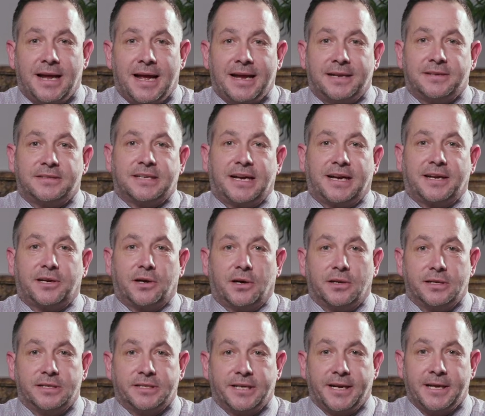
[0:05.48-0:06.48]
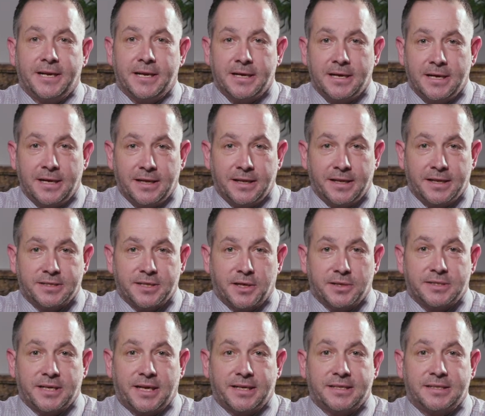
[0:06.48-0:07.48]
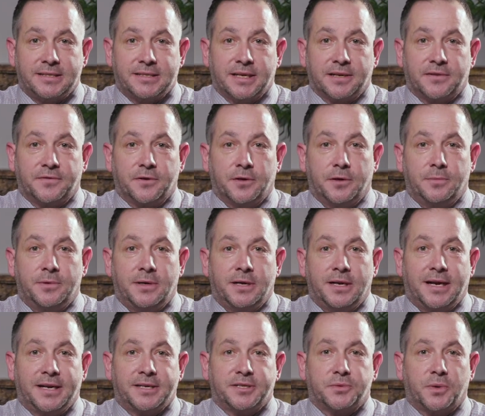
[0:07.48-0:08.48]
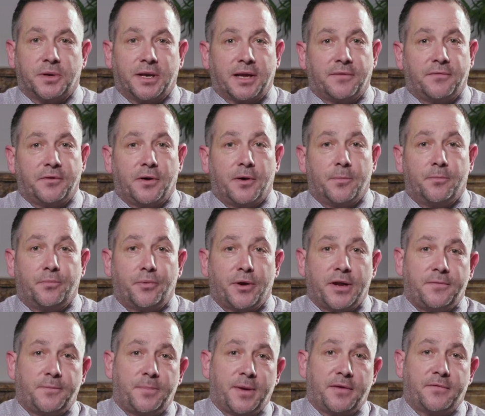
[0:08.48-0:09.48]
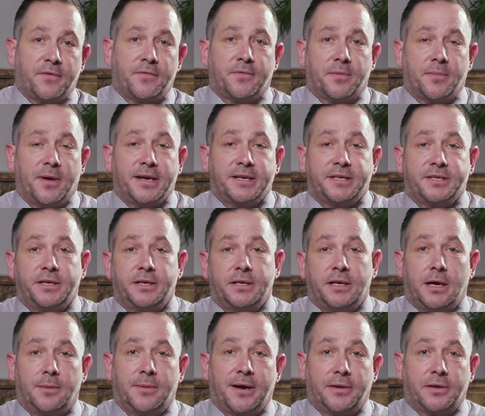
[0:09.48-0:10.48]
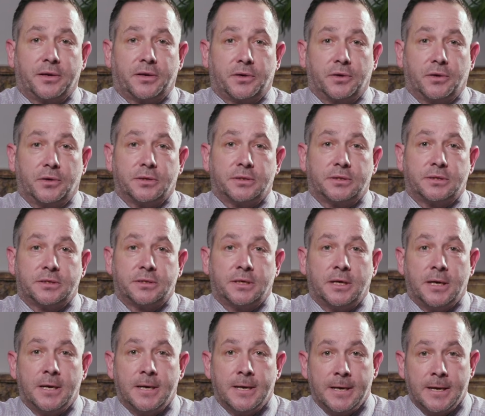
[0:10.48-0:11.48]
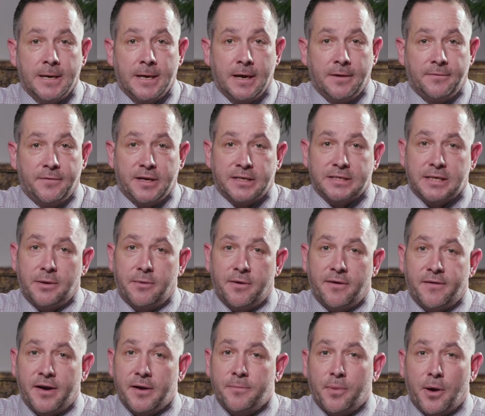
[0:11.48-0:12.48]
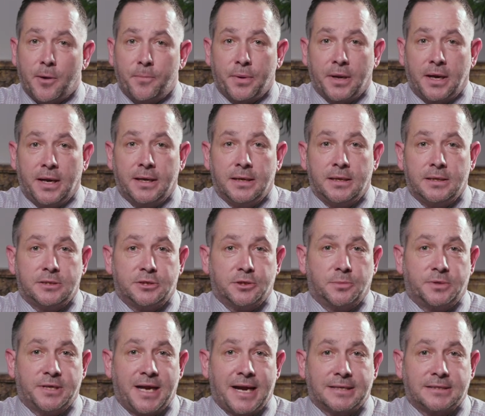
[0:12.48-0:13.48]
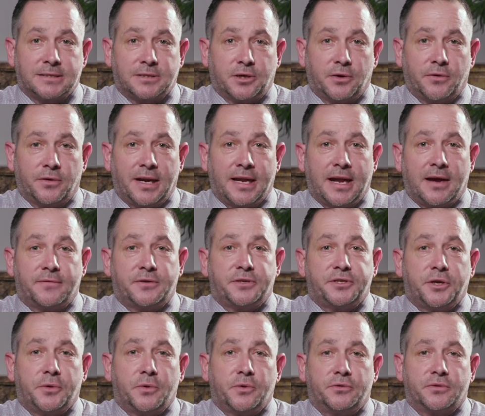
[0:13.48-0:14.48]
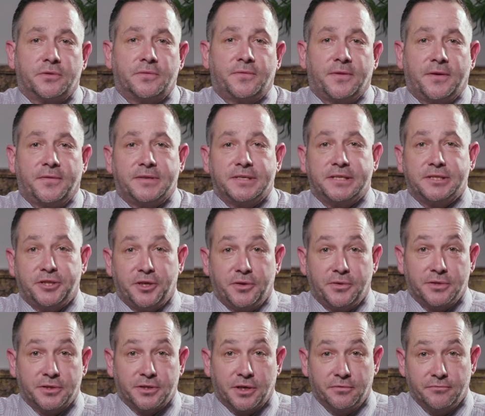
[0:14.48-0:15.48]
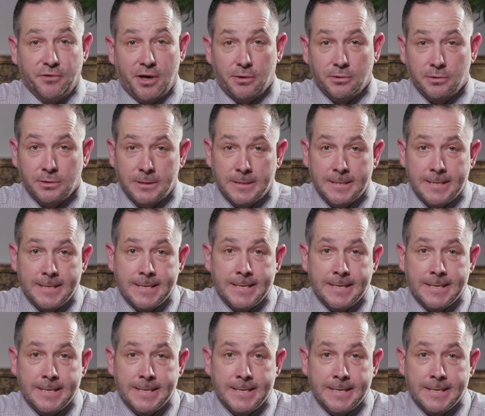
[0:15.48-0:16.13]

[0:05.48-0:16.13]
Head of Psychology at the Associated Sixth Form, and I just want to give you a brief bit of information about the course. Firstly, we're a very popular subject, currently have 250 students on roll,